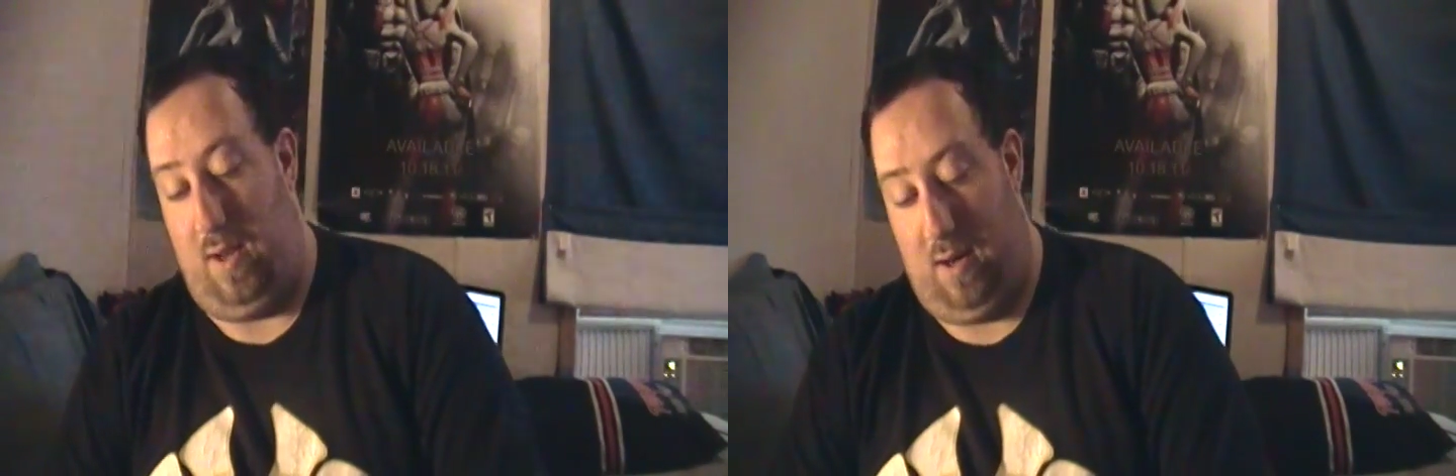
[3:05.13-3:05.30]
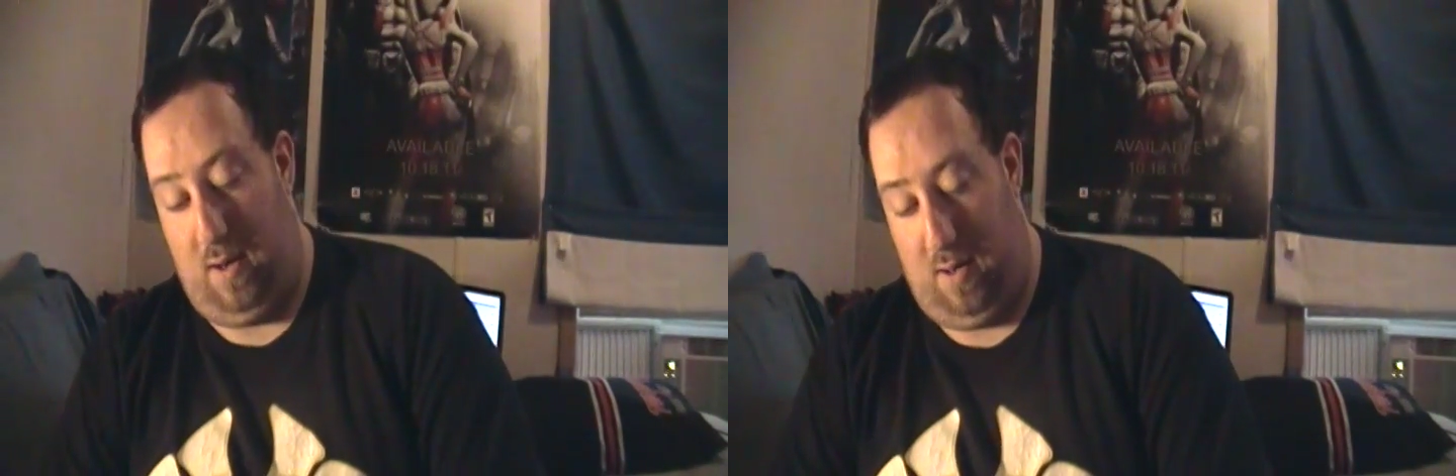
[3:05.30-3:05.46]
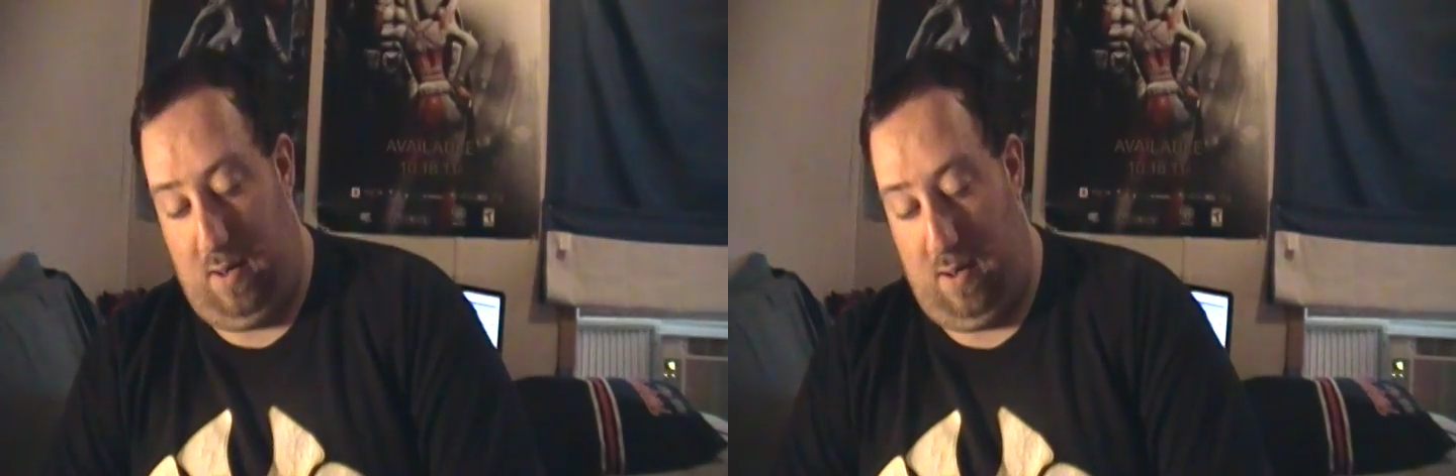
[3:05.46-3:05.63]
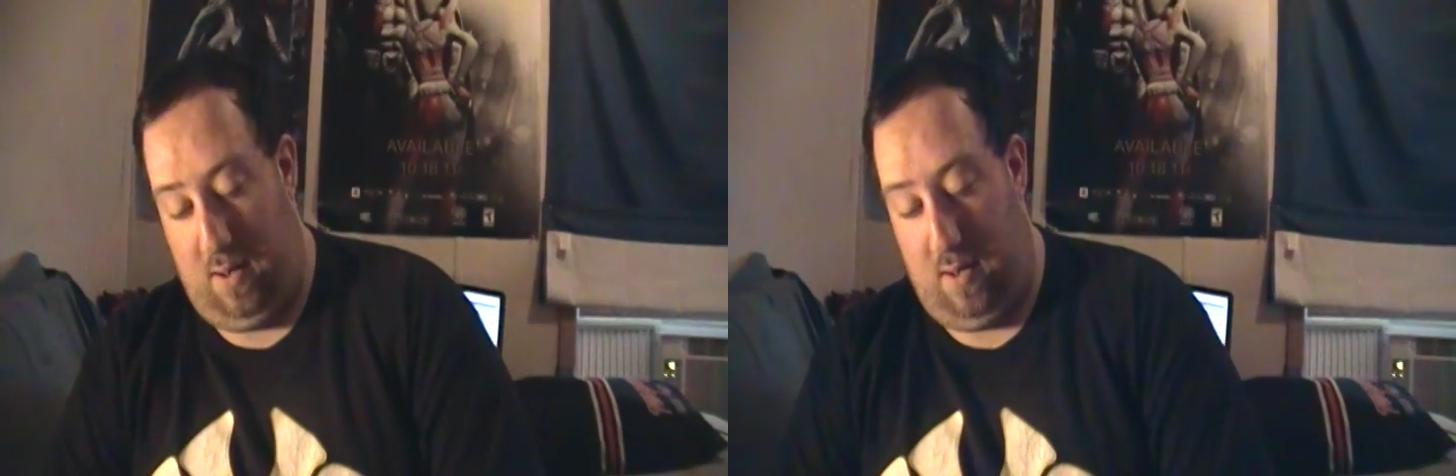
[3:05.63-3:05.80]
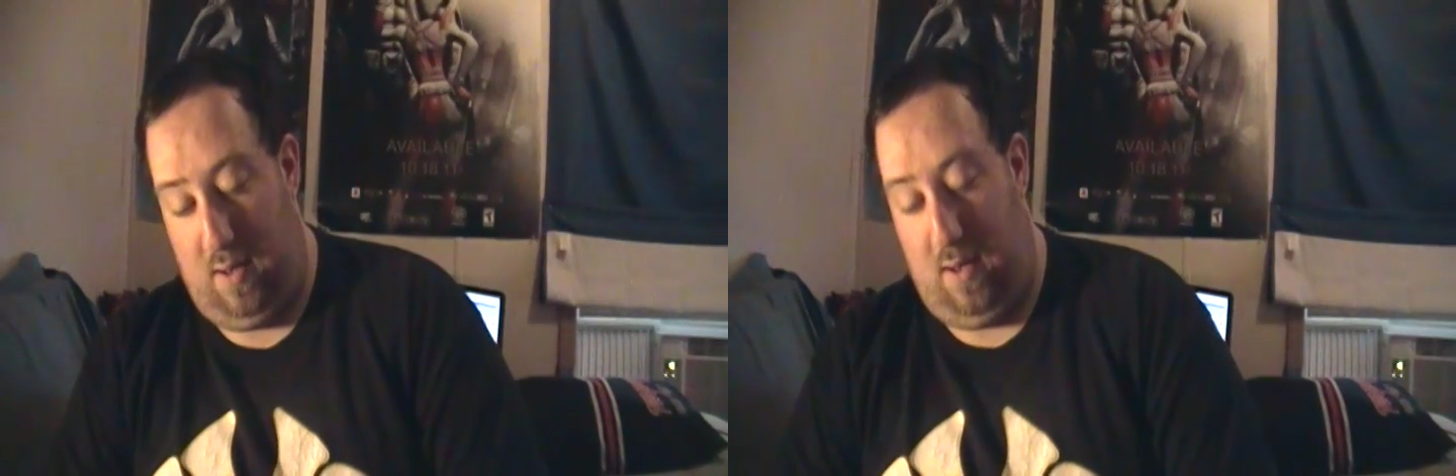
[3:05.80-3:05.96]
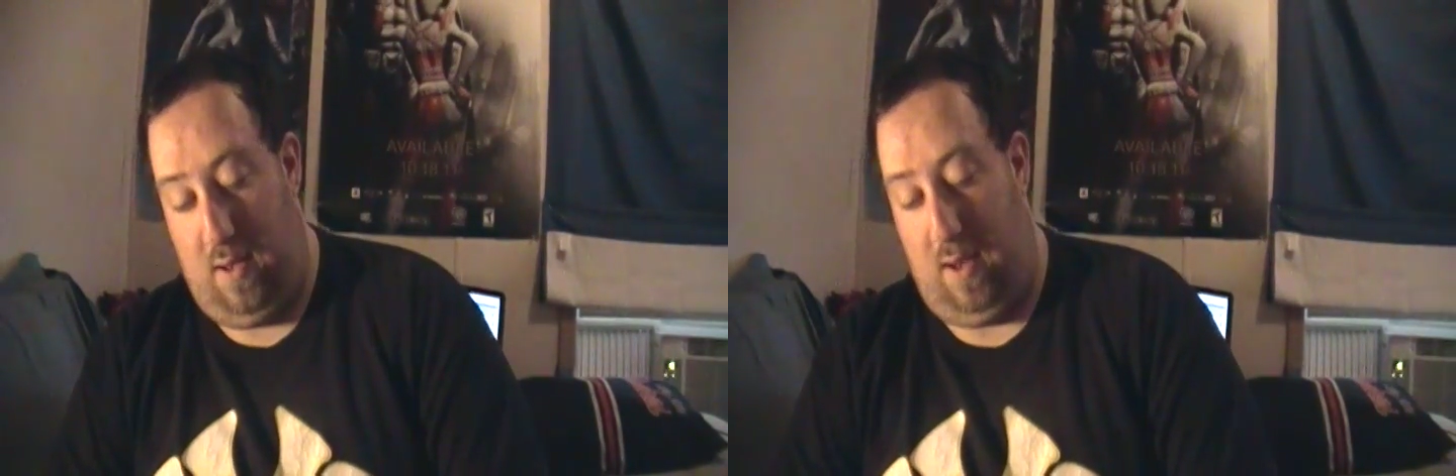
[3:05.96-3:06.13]
there,
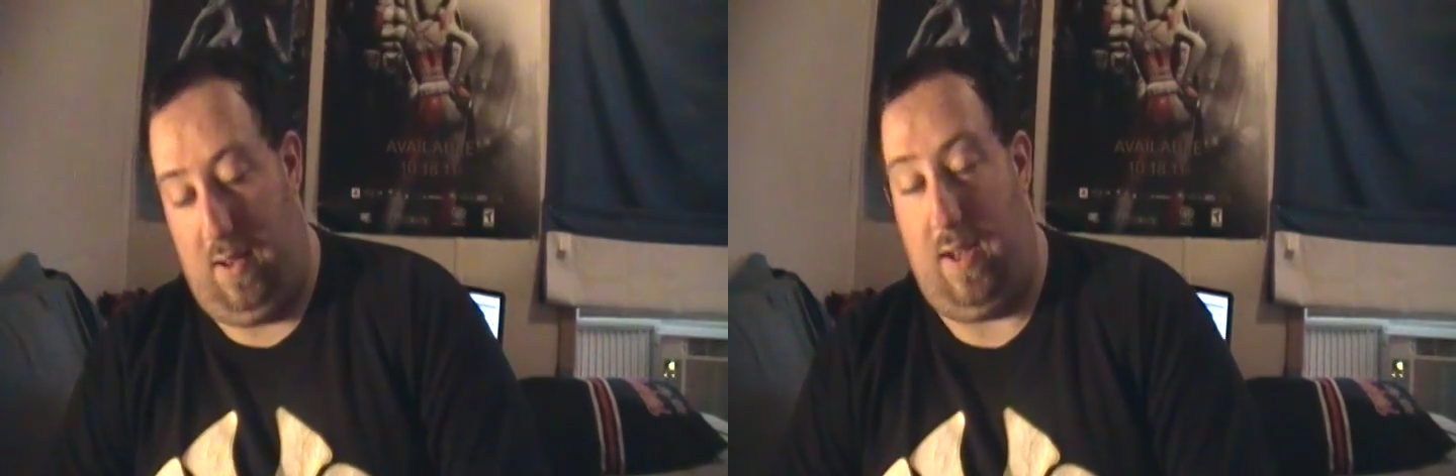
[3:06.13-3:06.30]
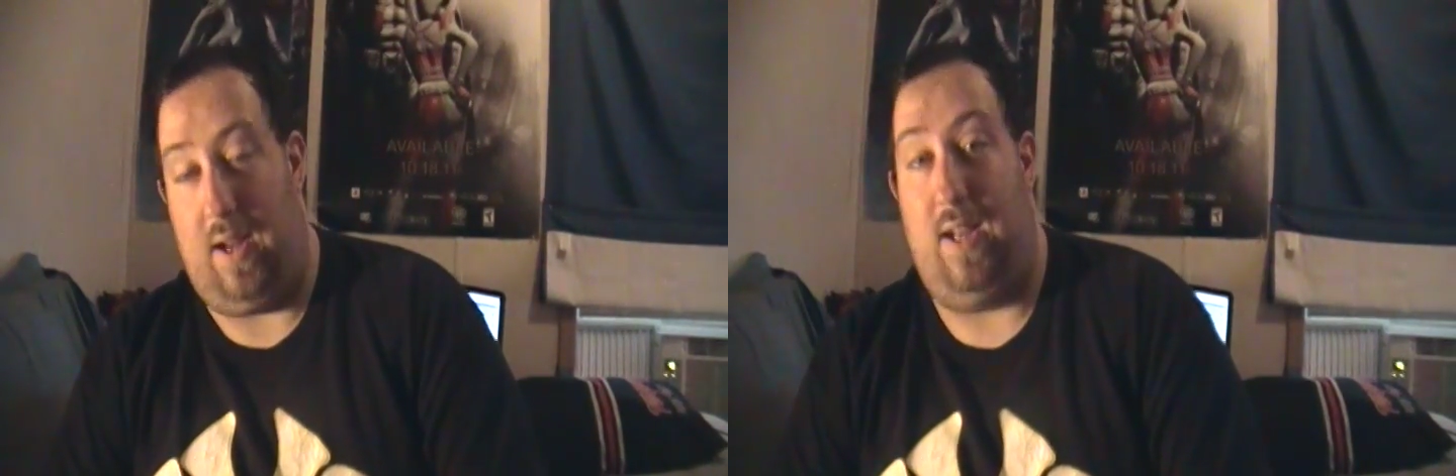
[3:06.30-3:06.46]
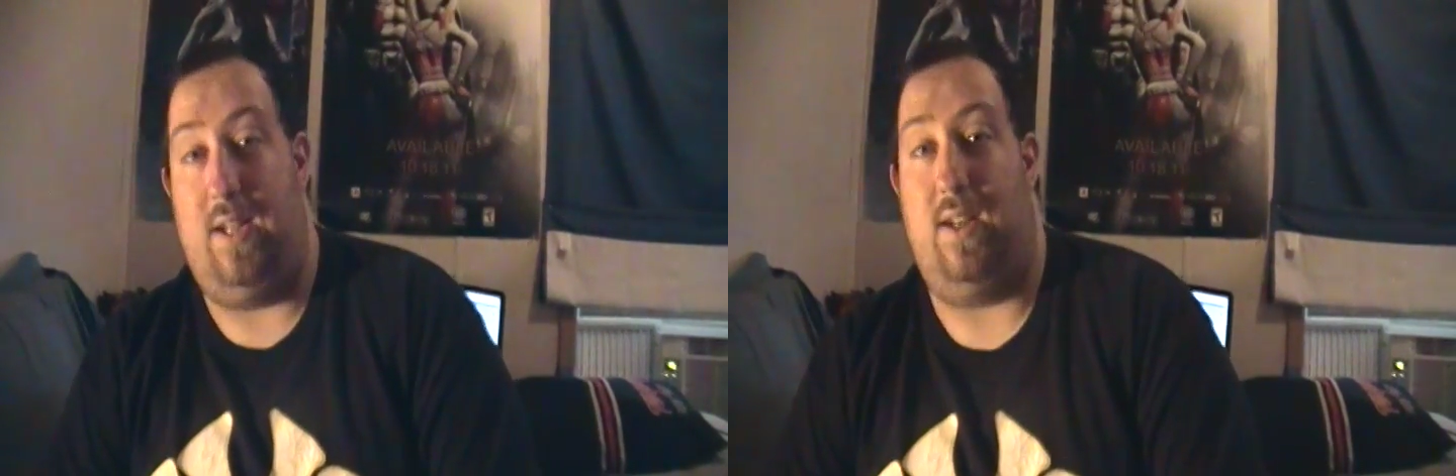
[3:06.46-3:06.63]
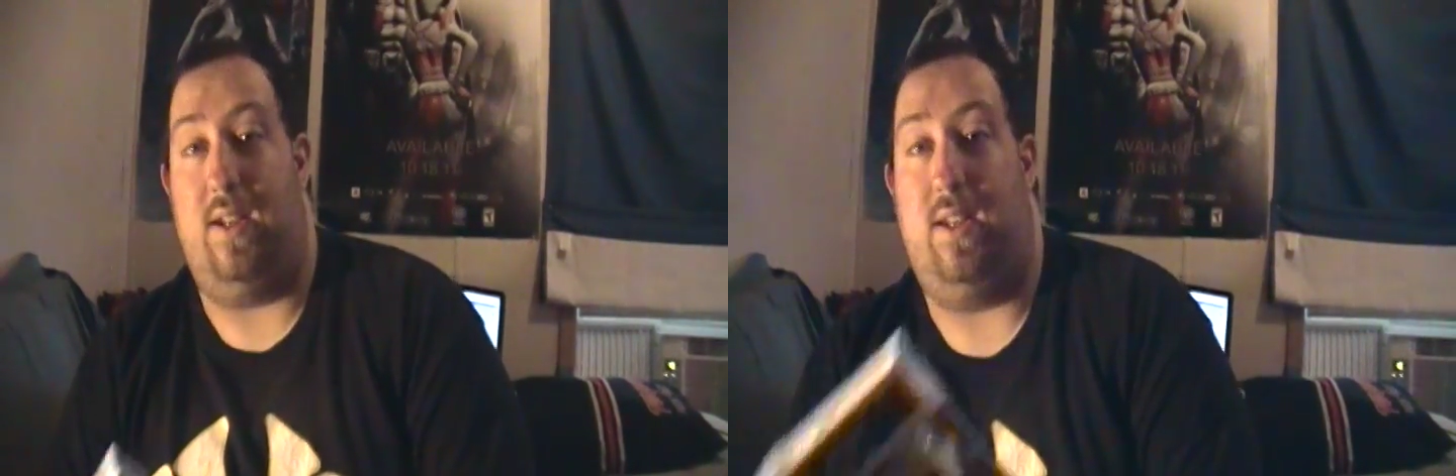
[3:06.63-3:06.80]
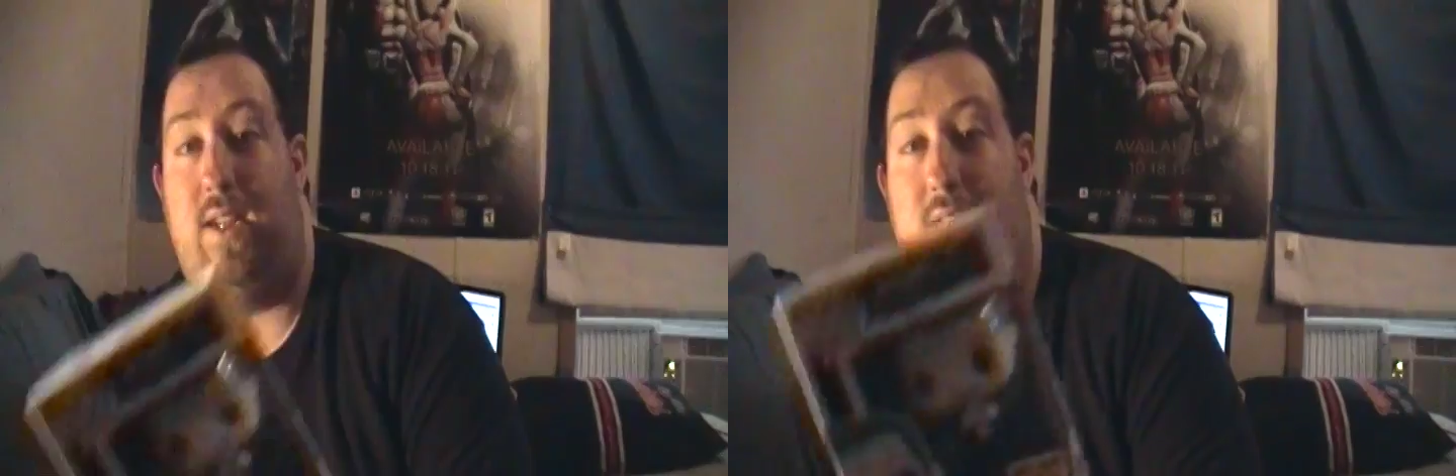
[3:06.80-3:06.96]
and like as you